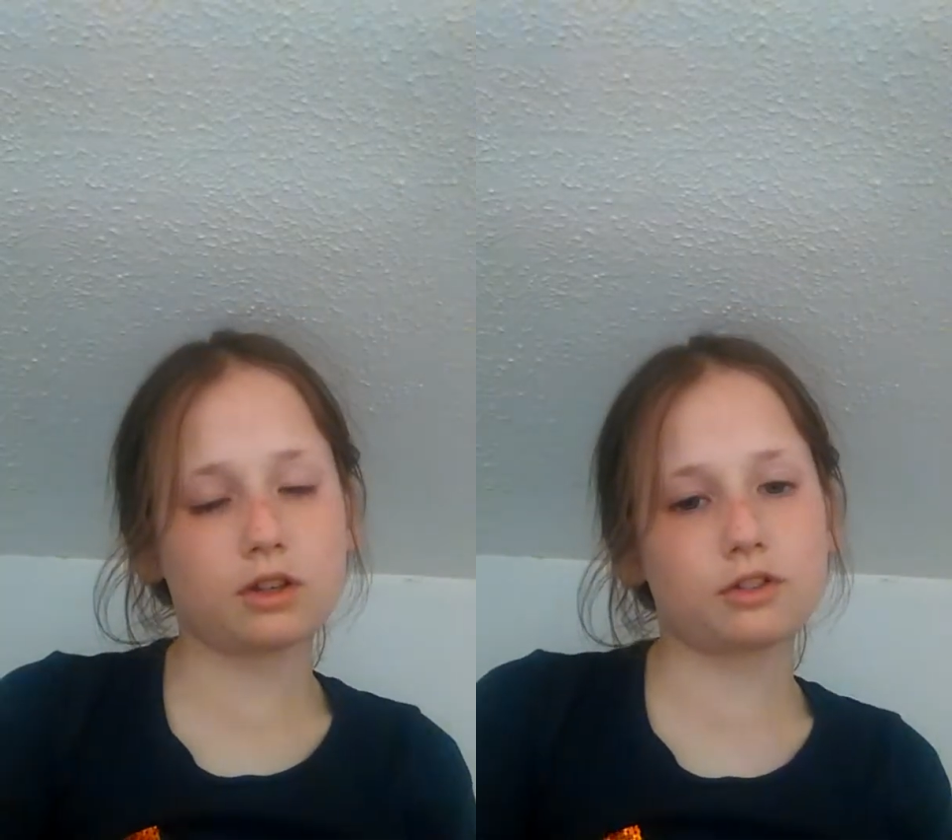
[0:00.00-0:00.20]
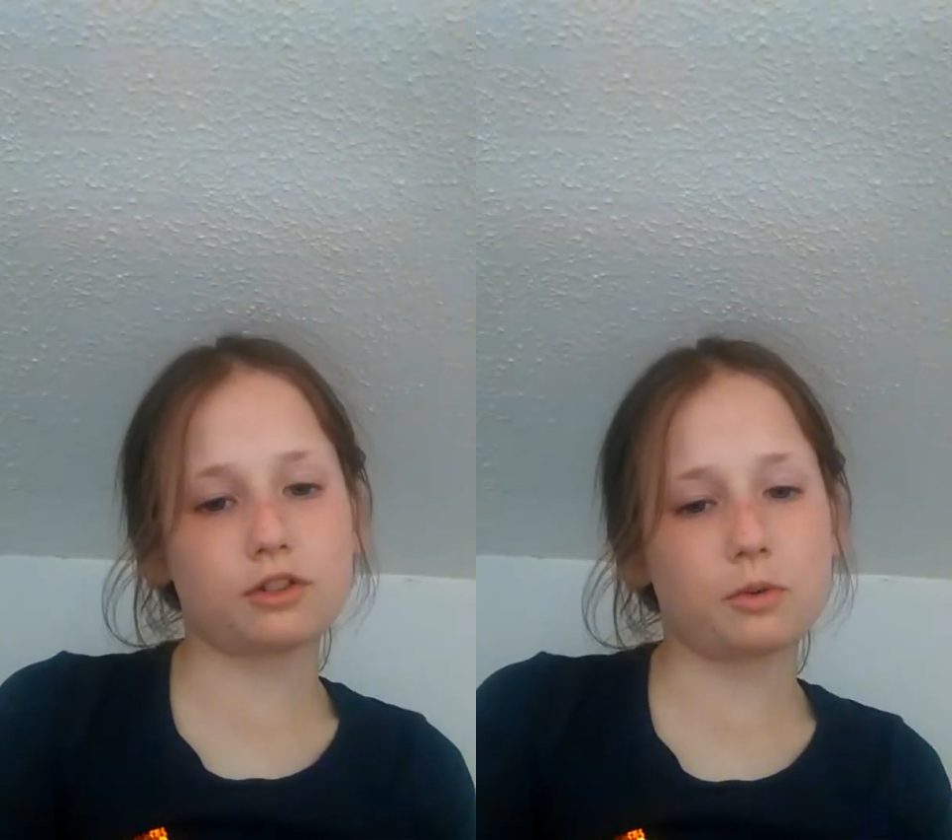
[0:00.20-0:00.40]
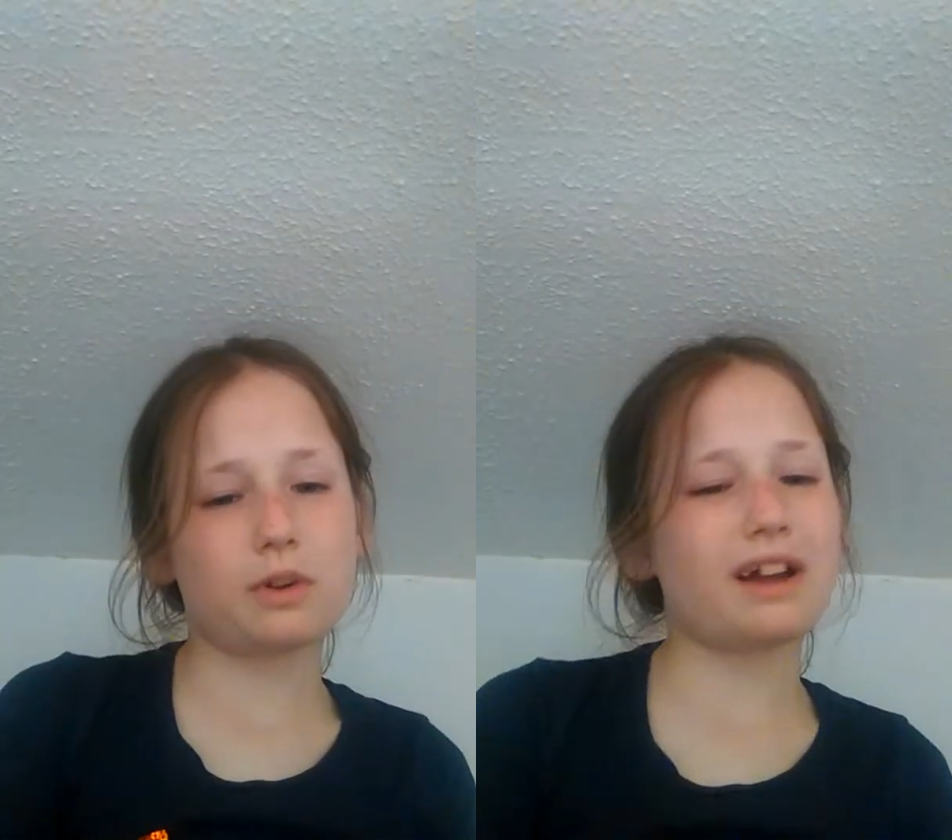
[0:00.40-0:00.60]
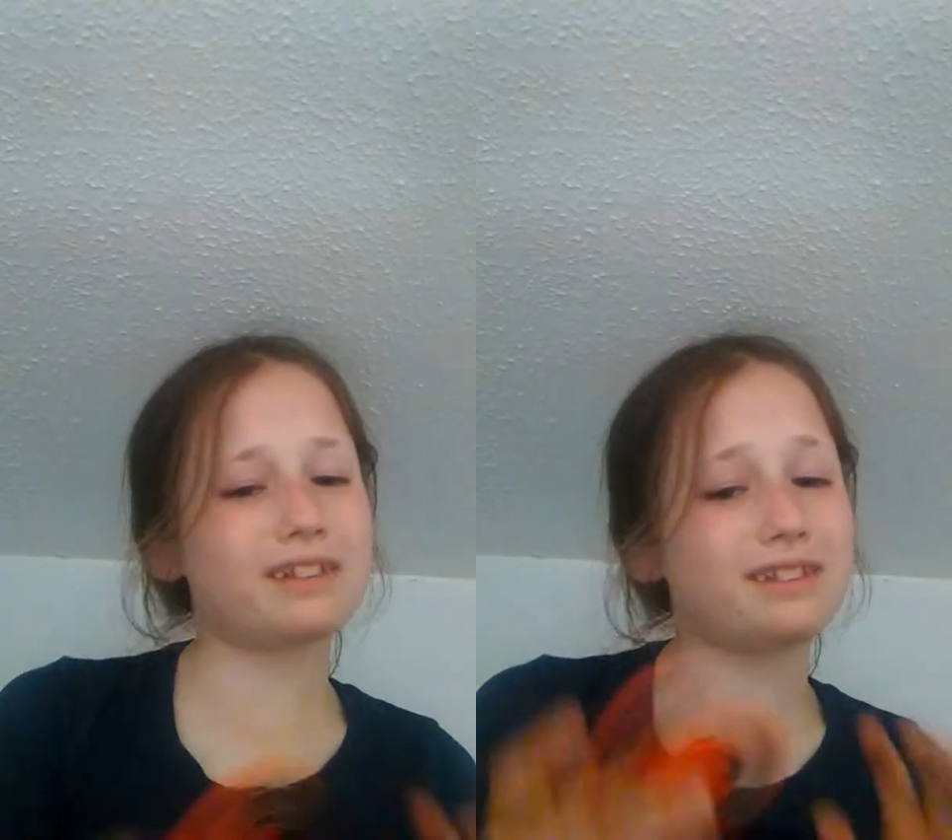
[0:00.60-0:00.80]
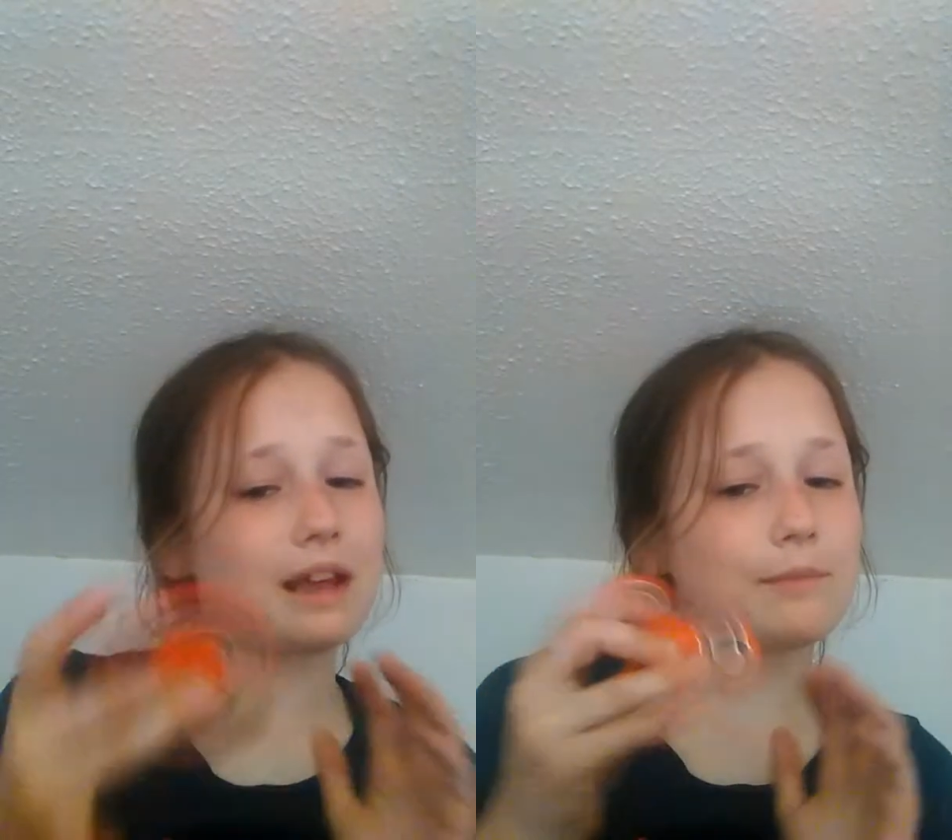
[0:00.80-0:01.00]
So,
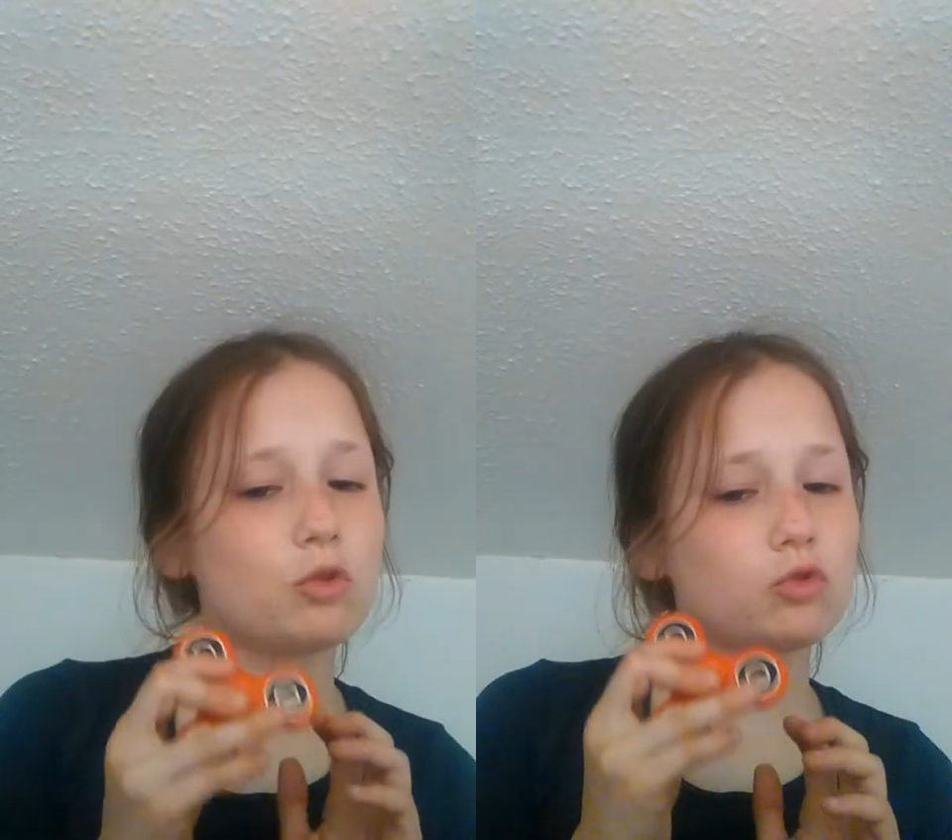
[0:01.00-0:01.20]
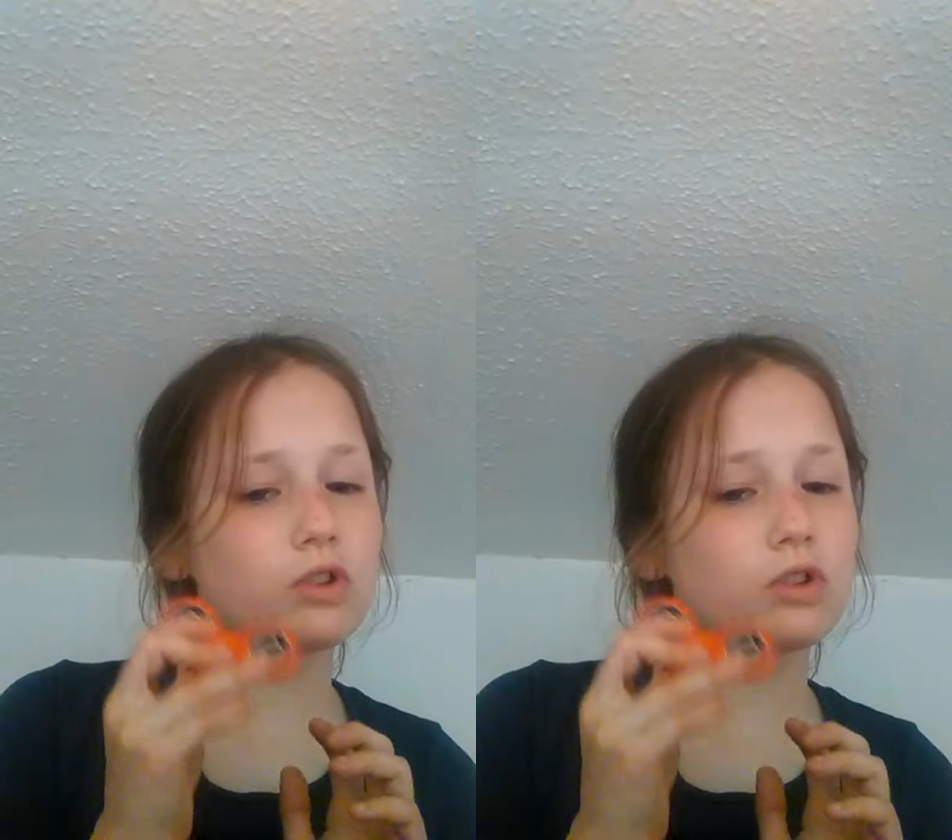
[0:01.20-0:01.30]
I'm not